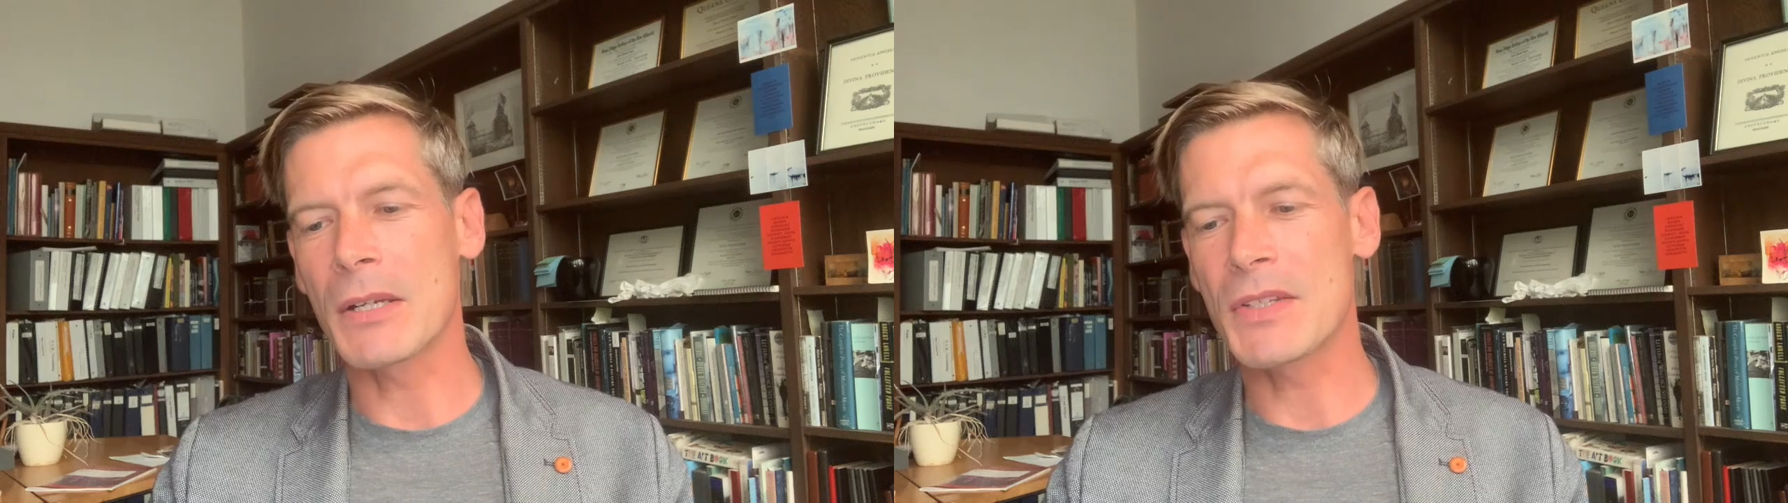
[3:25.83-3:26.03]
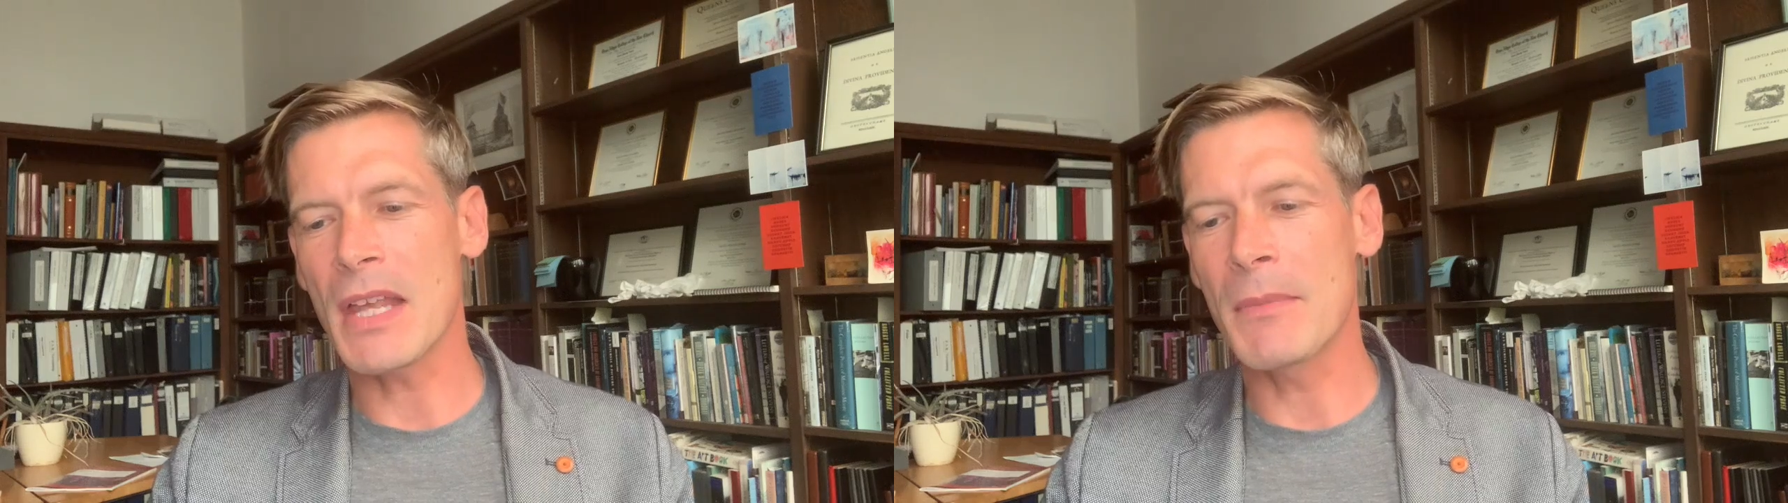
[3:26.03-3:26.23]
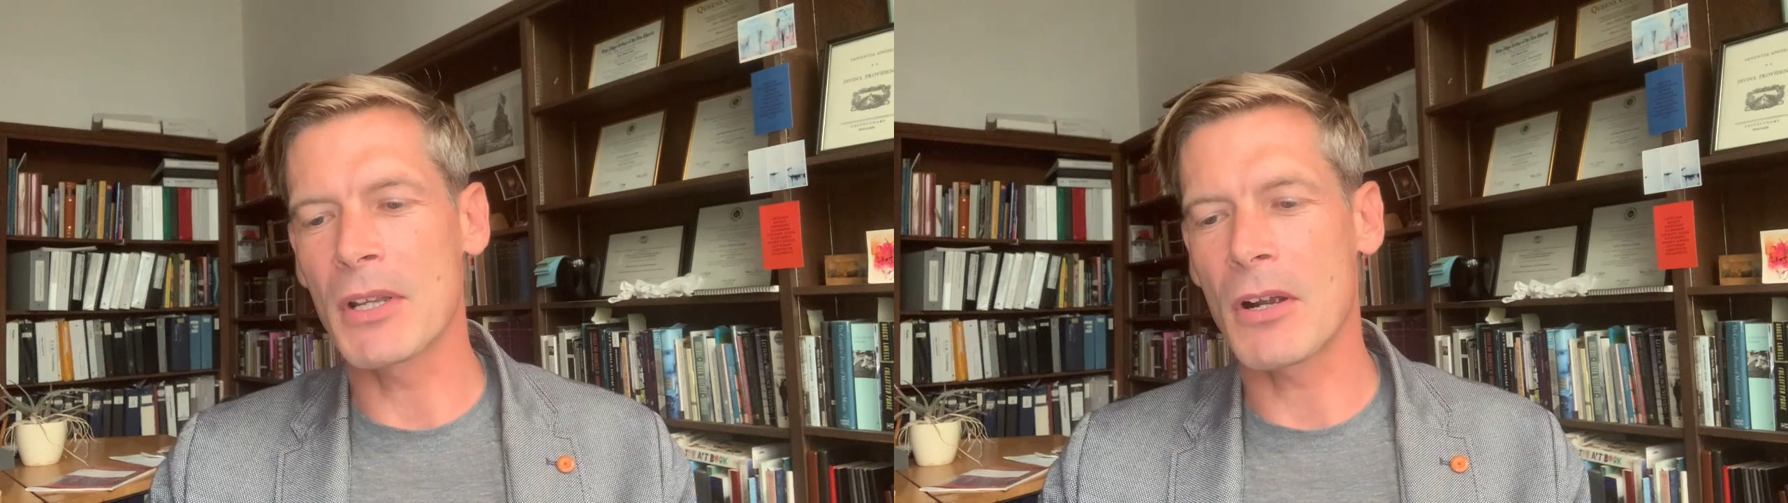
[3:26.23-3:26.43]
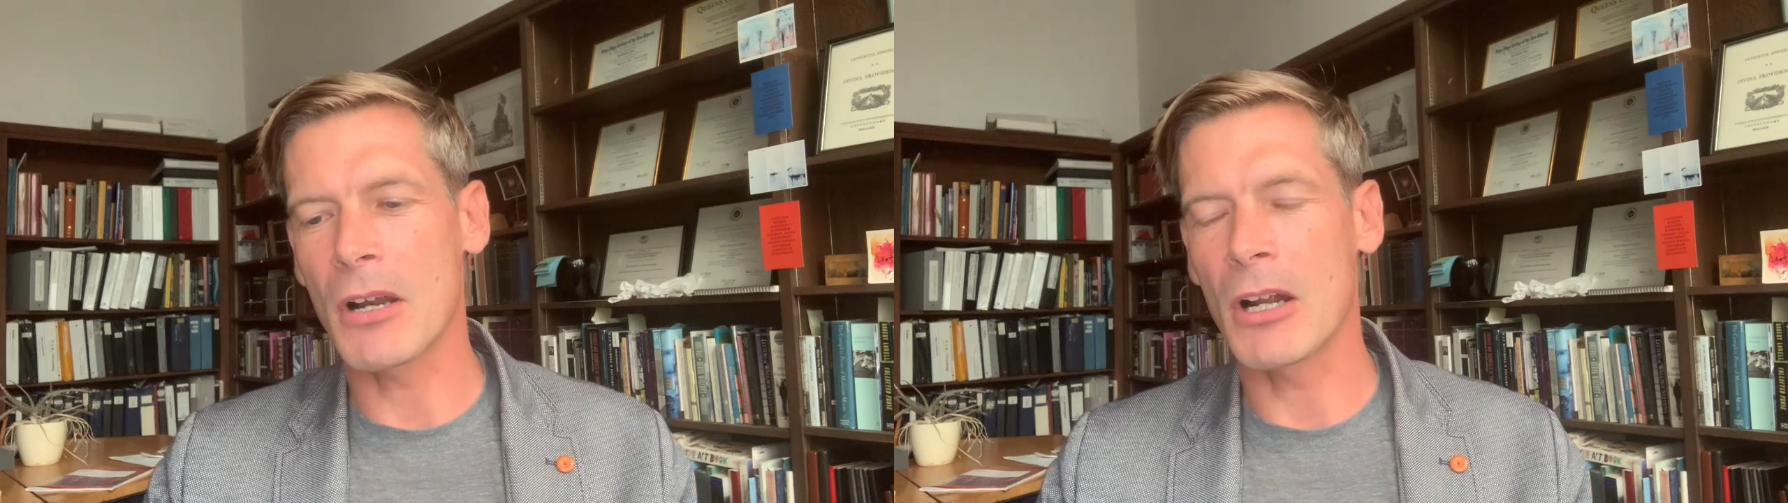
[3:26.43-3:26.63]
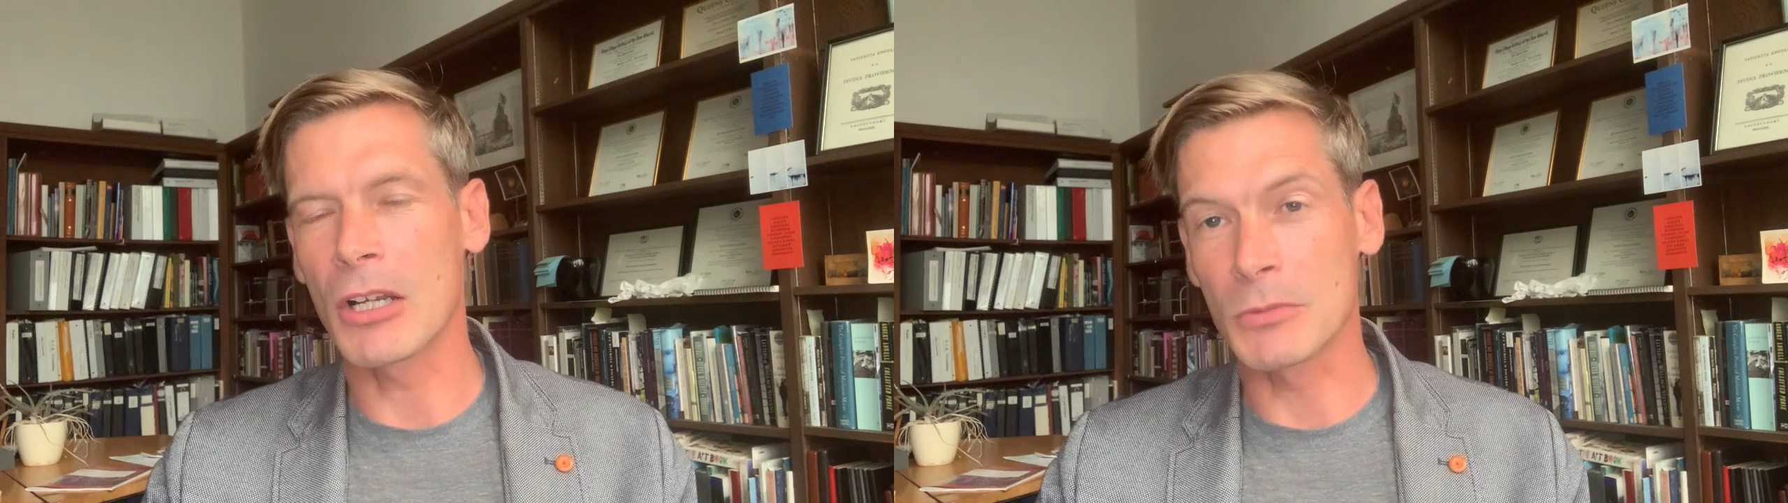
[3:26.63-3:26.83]

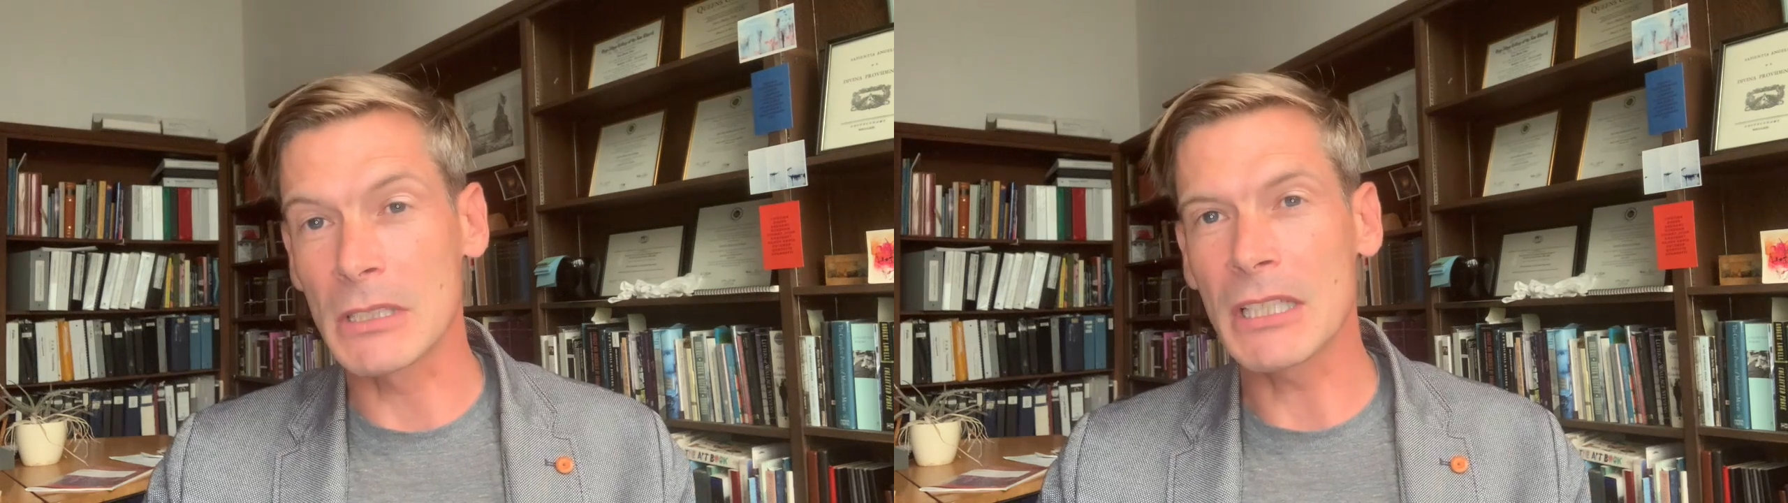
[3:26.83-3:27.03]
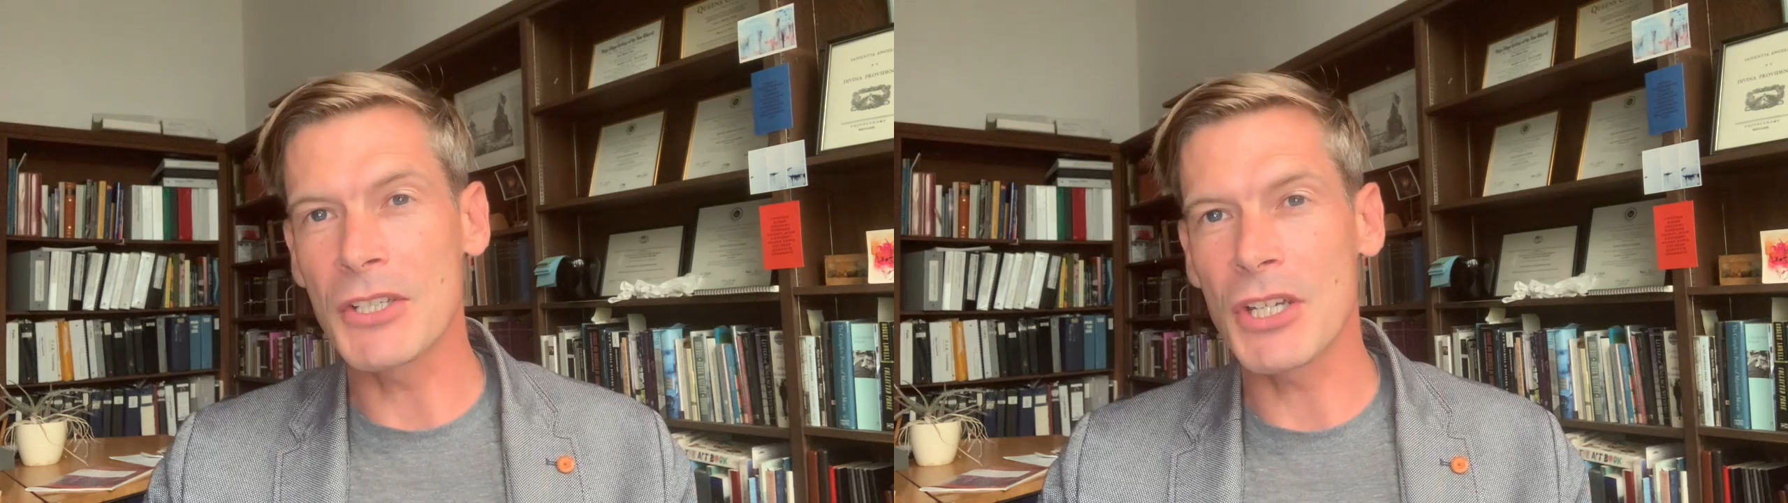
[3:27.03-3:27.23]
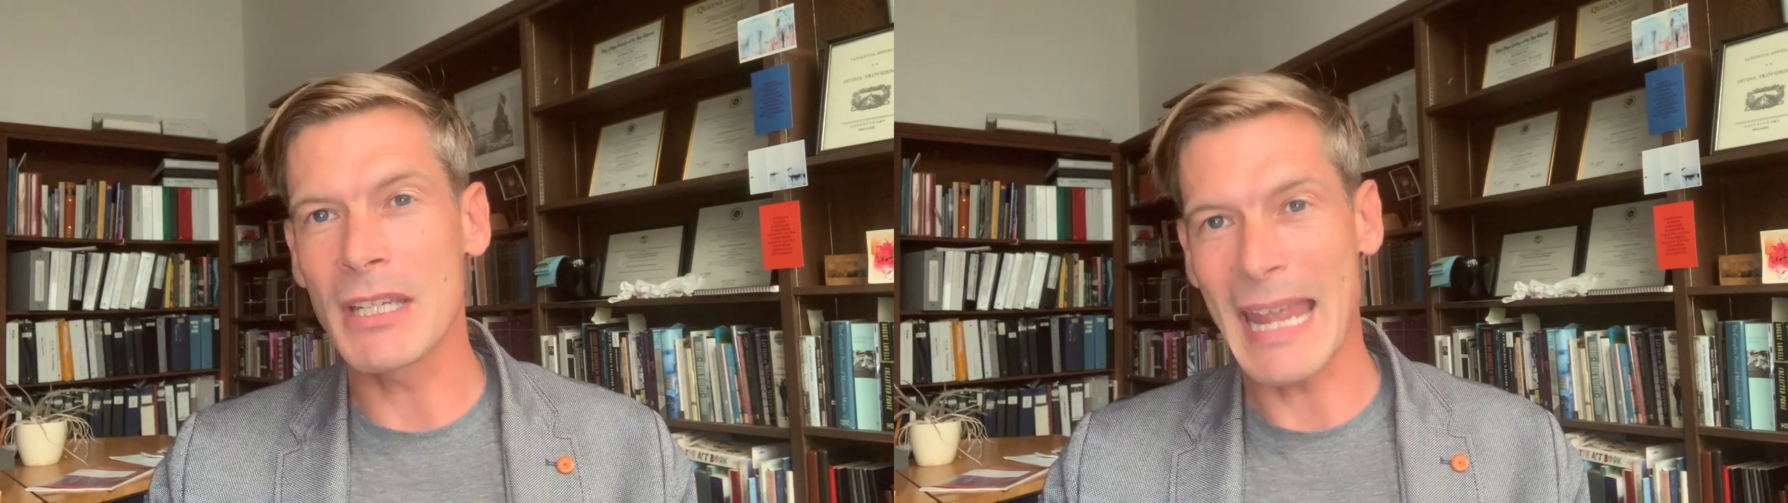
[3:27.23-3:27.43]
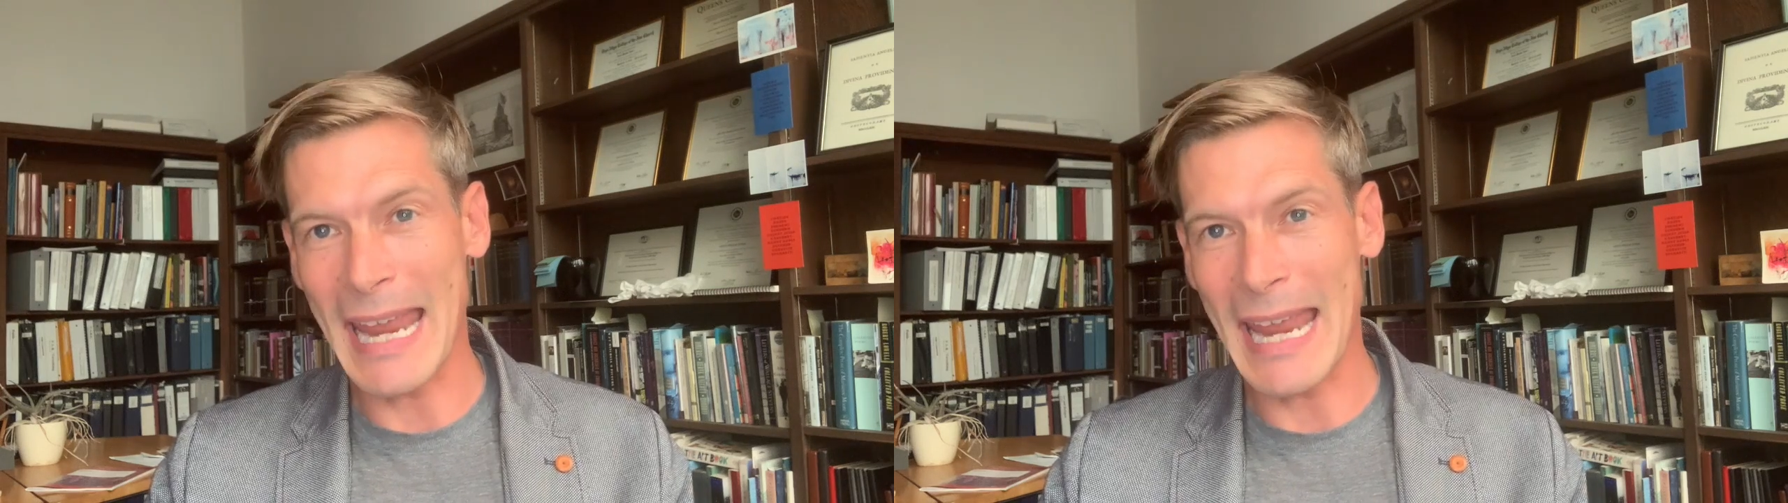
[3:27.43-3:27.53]
seminar on religion